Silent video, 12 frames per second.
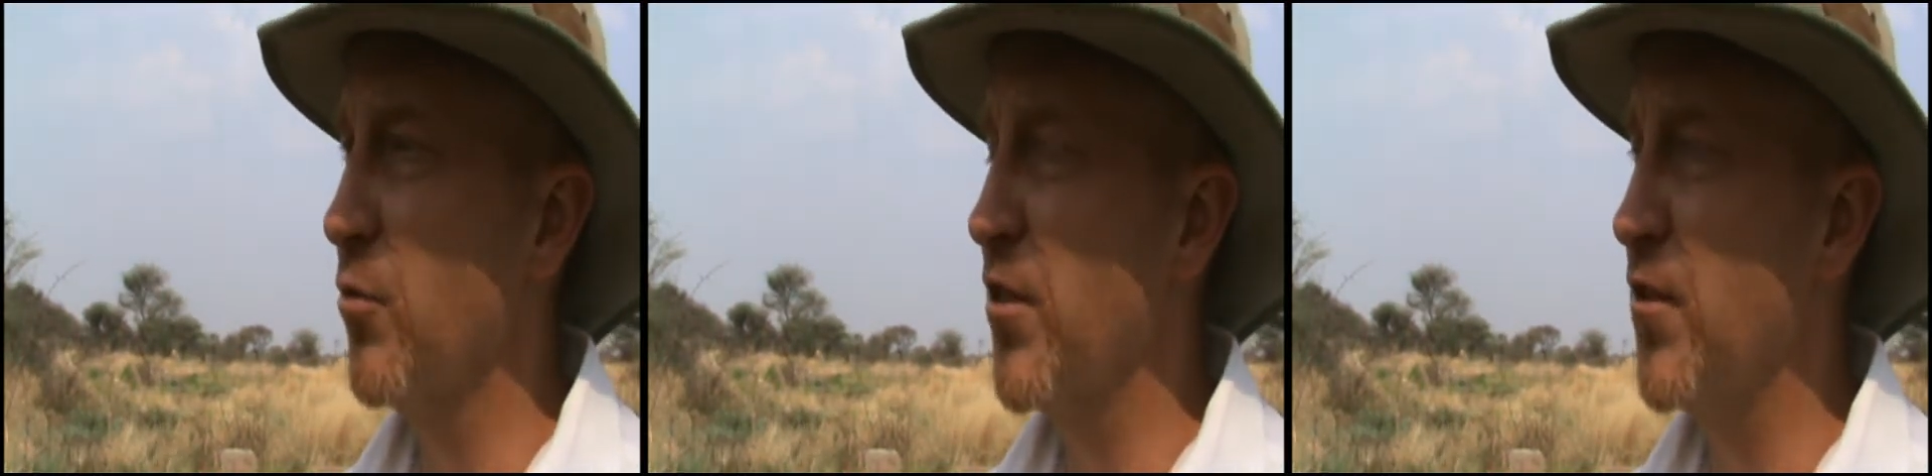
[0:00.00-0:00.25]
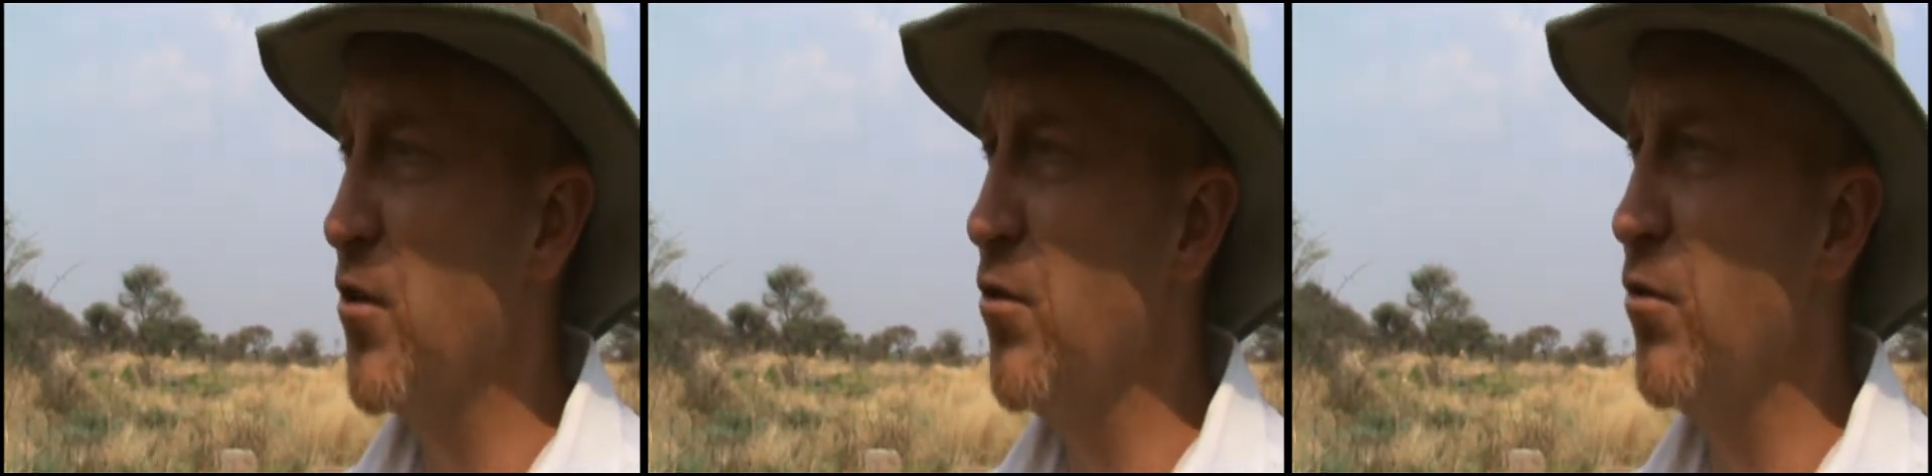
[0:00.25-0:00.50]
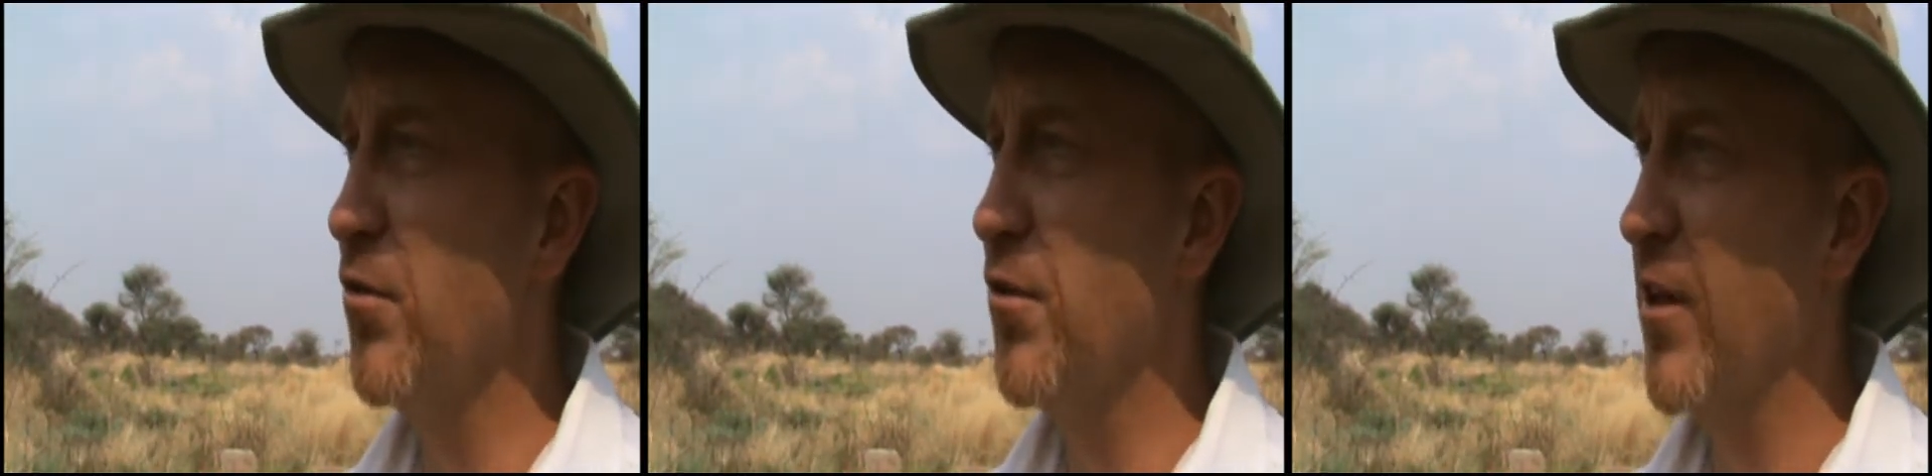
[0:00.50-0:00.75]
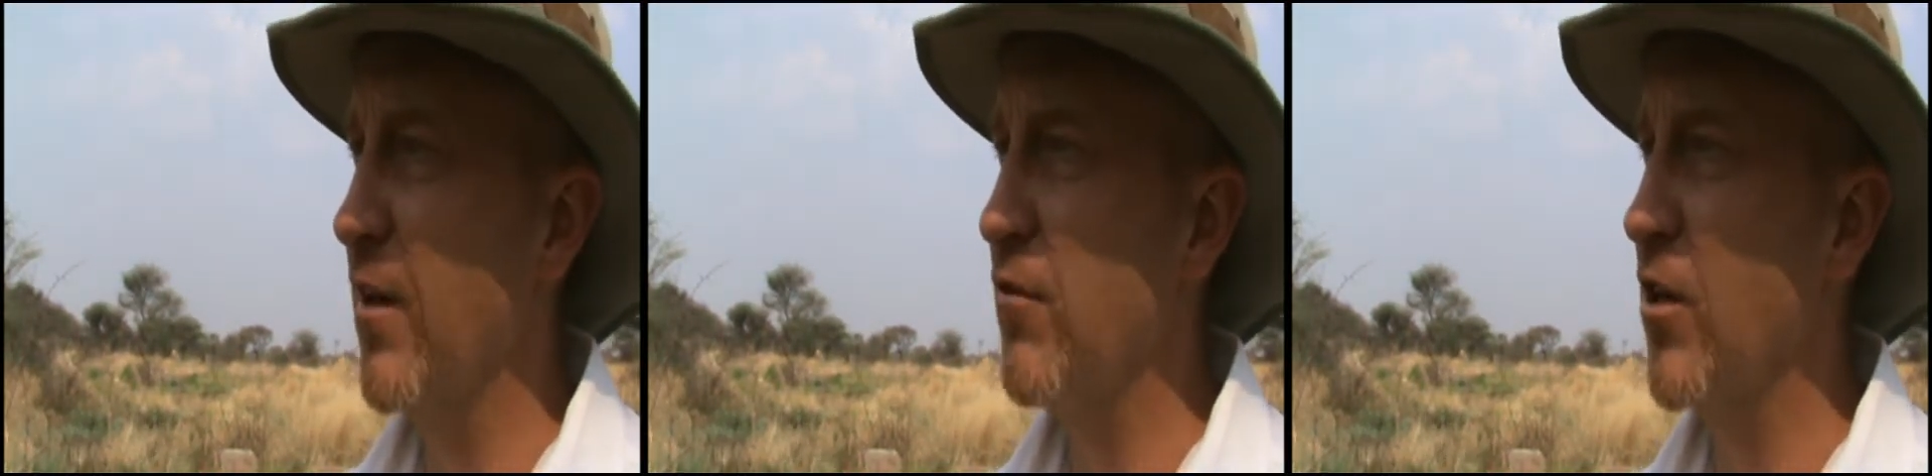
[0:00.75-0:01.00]
with
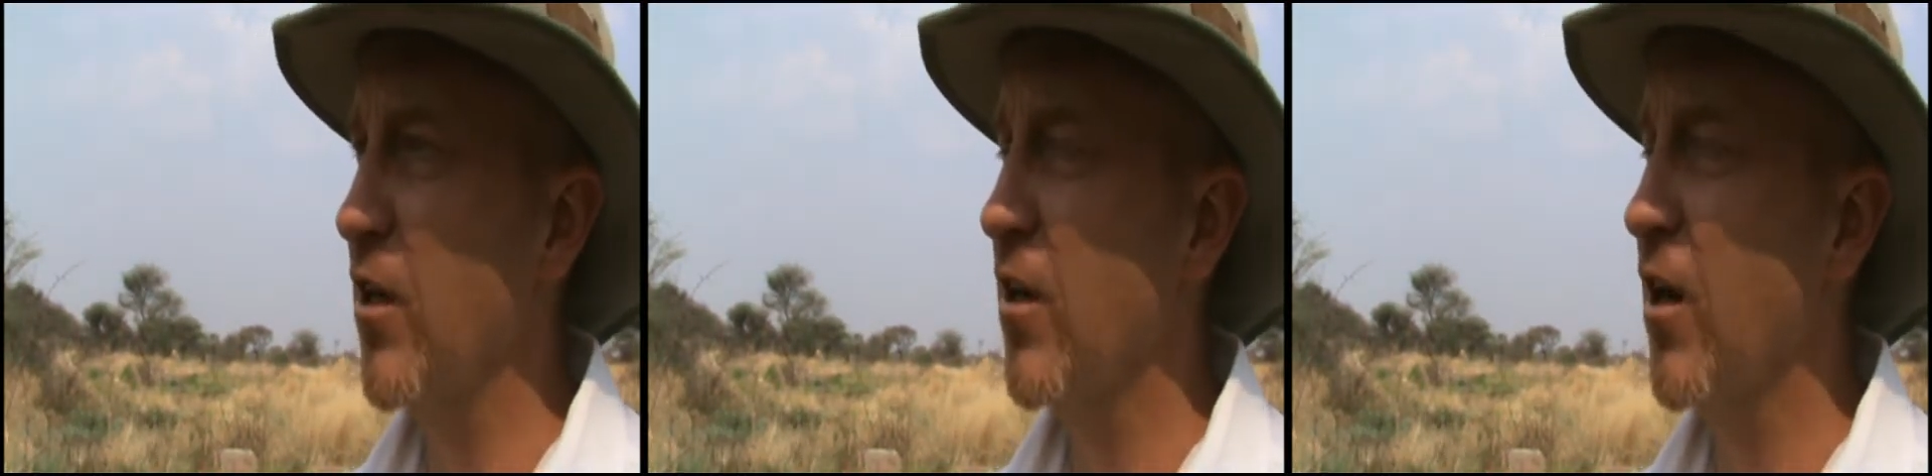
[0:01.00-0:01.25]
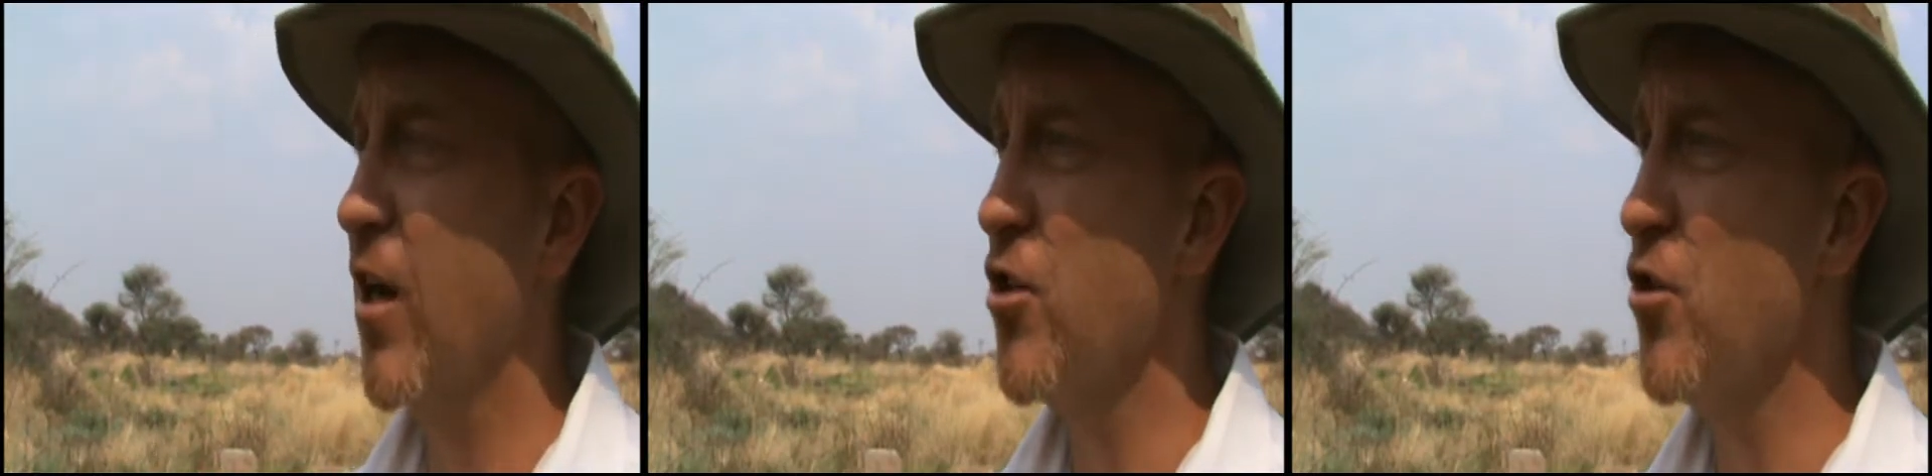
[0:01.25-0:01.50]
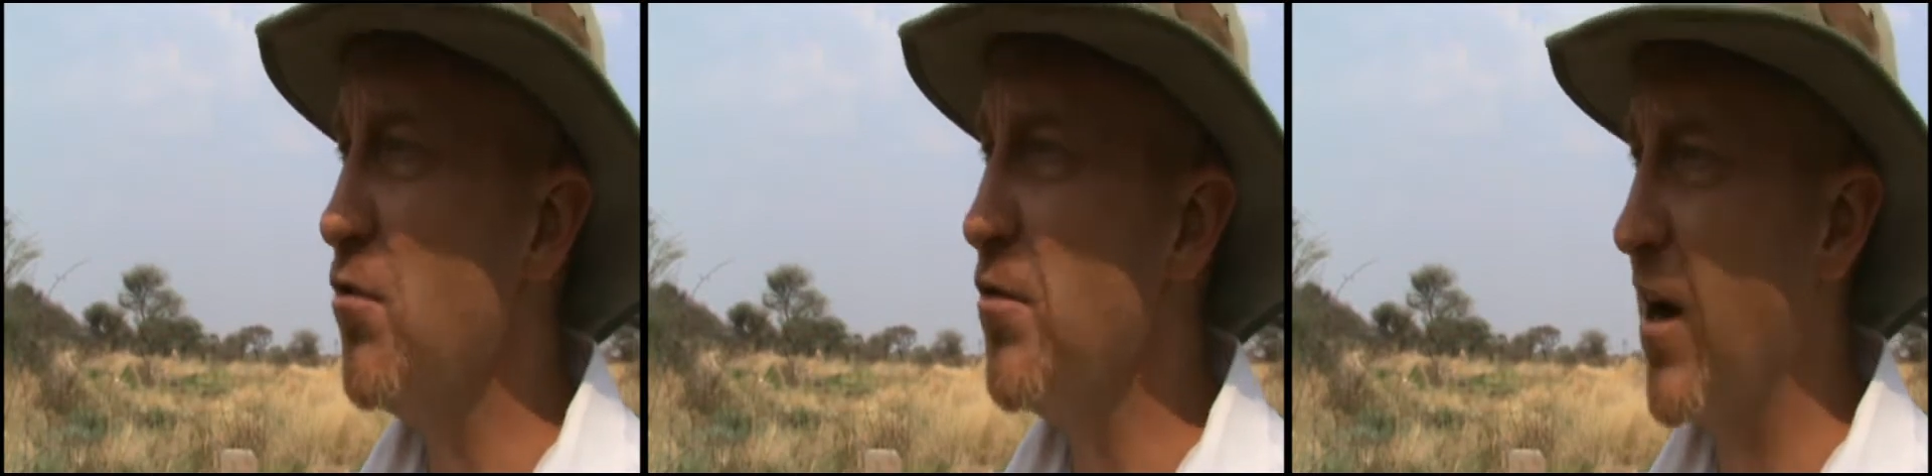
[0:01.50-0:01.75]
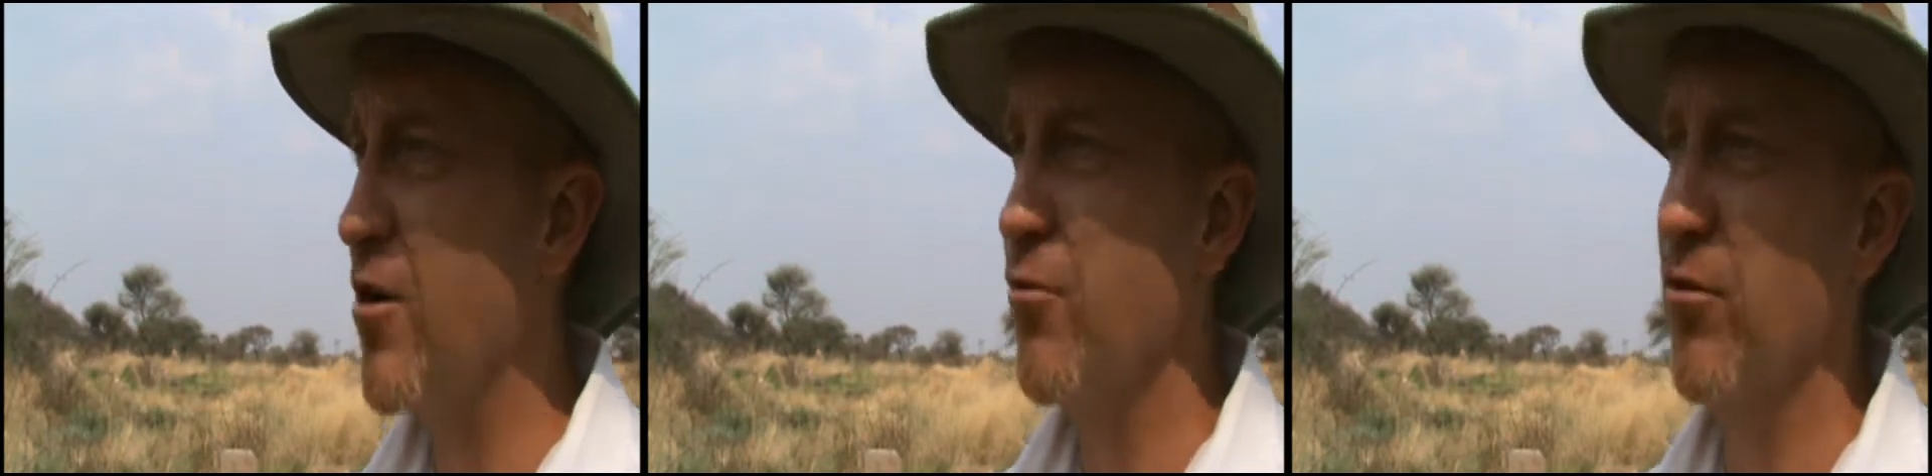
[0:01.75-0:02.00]
youth, having a, a
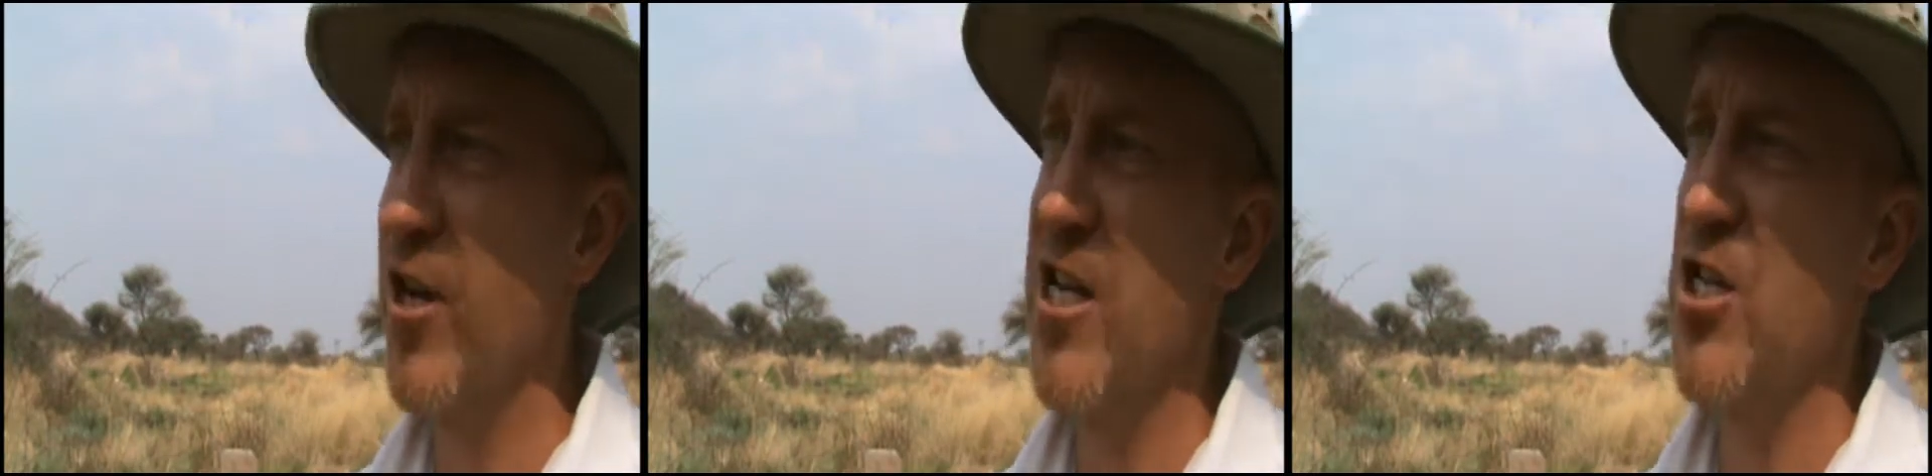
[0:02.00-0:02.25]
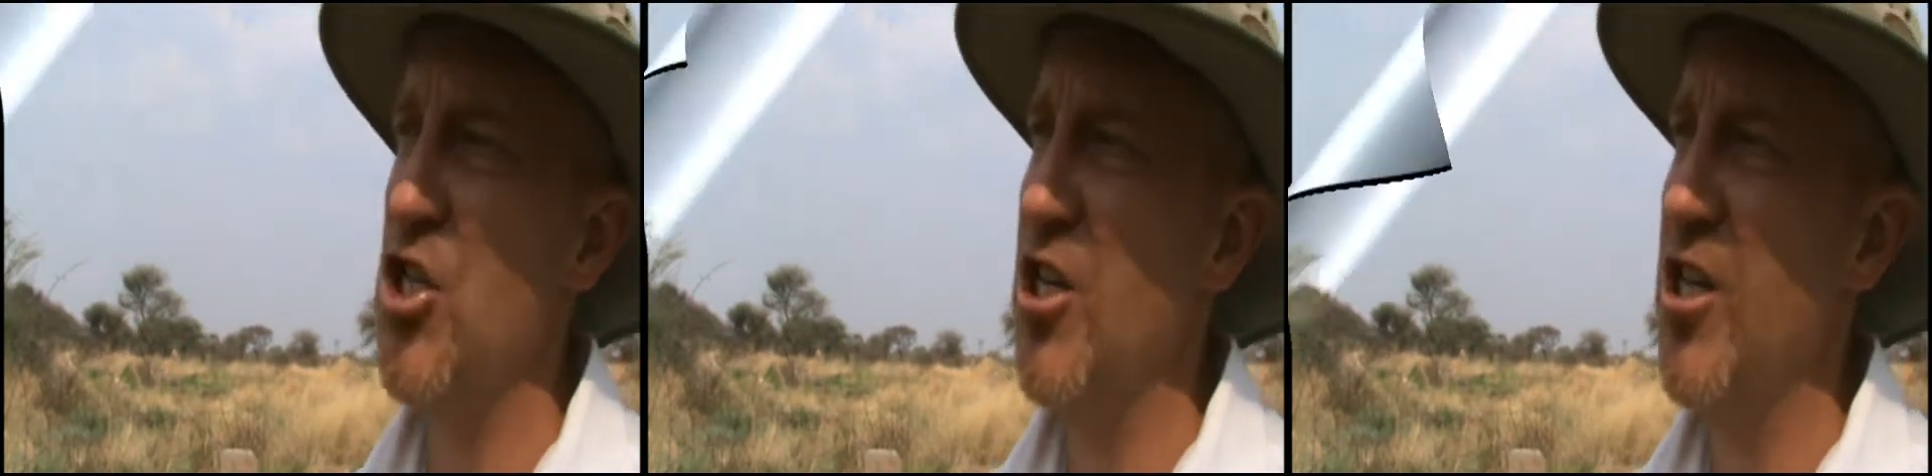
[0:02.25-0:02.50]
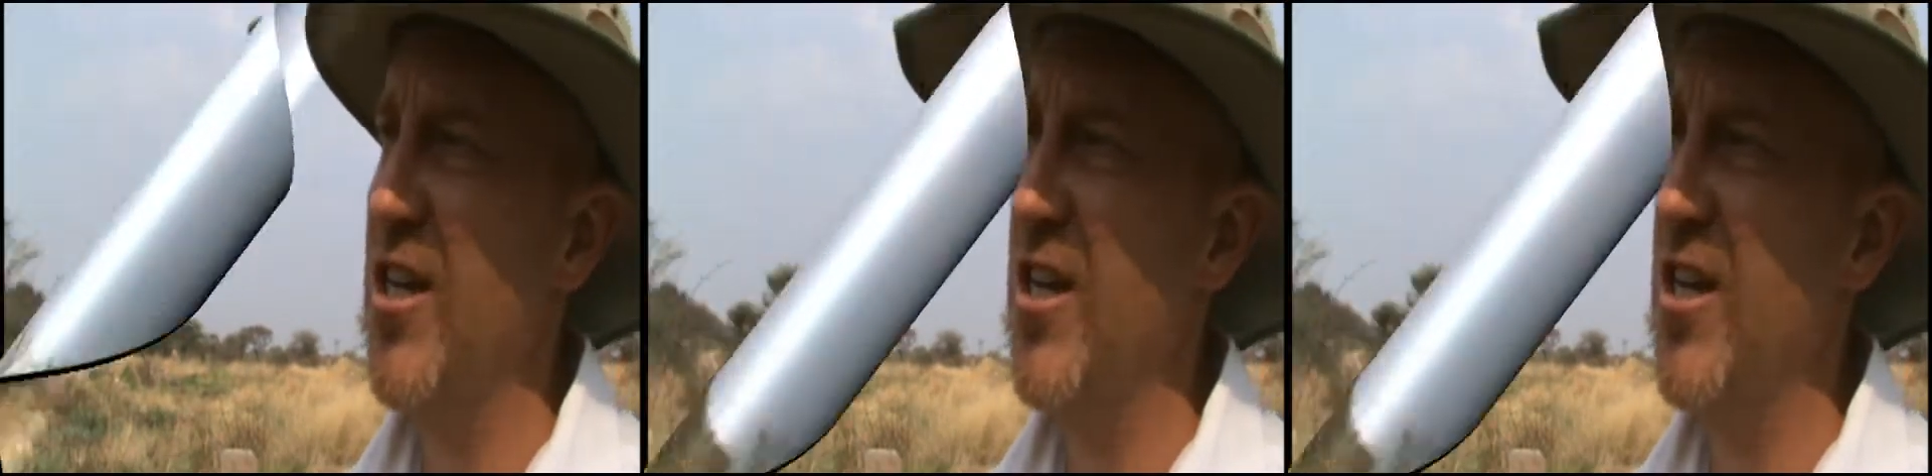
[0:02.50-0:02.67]
youth outreach.